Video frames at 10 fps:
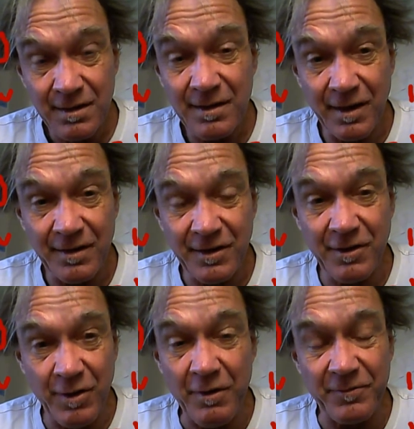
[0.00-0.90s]
You know, you
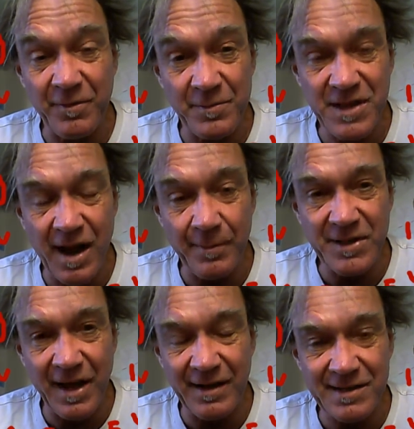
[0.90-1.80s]
go out from stop
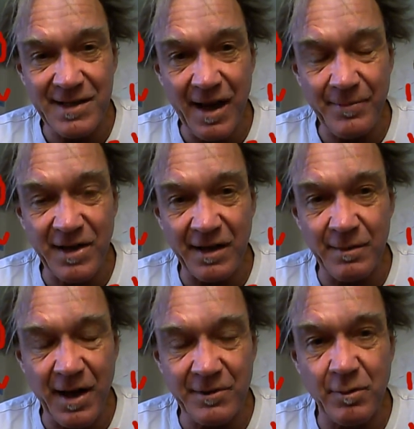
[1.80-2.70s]
sign to stop sign,
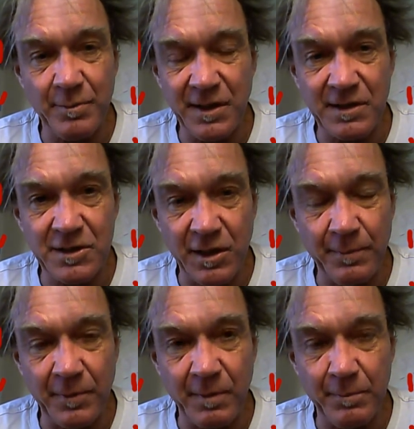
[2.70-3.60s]
you might as well be a
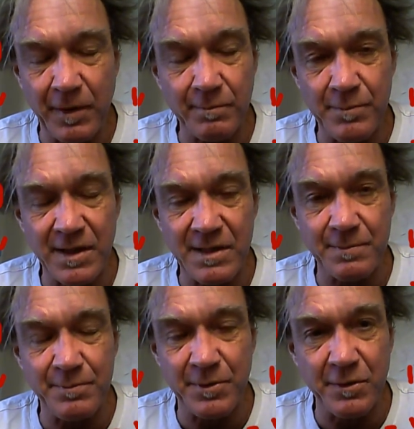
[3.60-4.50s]
chip in a big
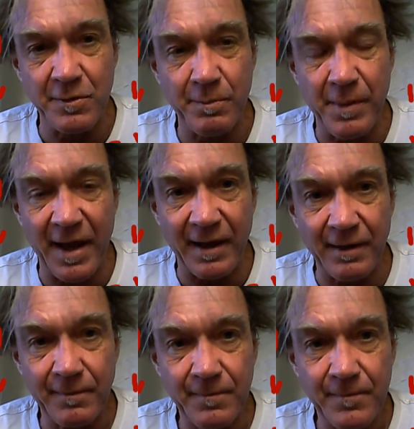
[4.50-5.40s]
computer
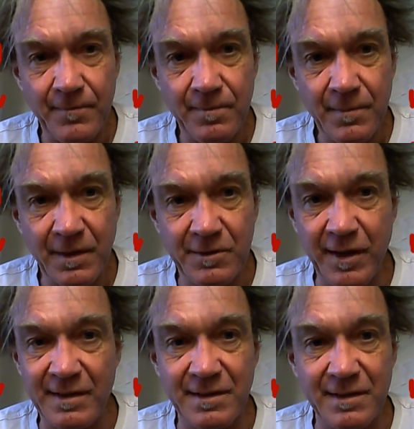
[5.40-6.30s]
bank, a
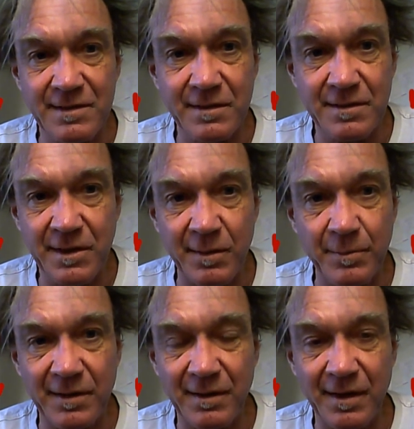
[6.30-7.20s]
transistor
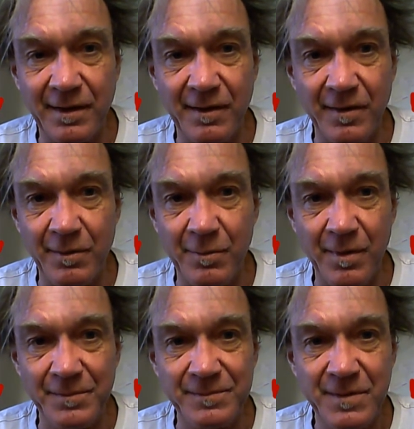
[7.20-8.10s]
chip in, like, you know,
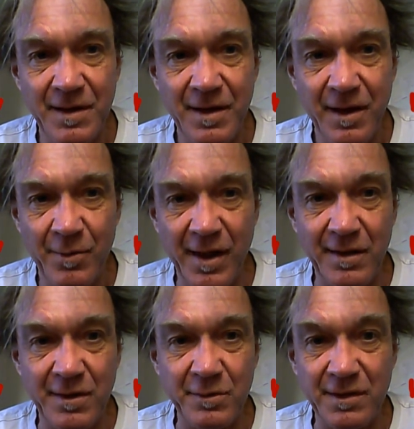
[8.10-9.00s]
a
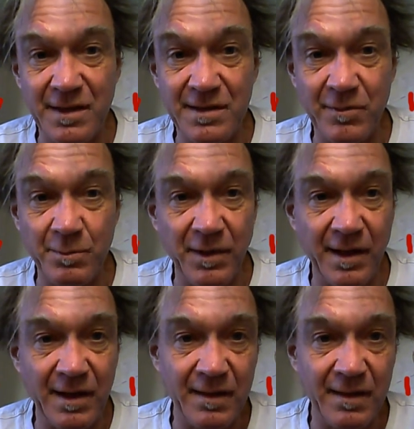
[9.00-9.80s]
radio that doesn't even play